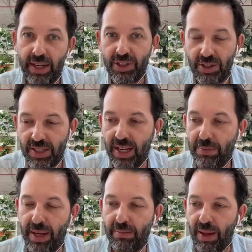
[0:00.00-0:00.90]
I should say,
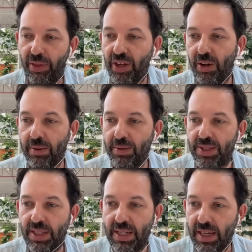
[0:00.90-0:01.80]
about a month ago, I
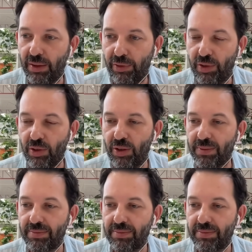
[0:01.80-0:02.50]
was in India for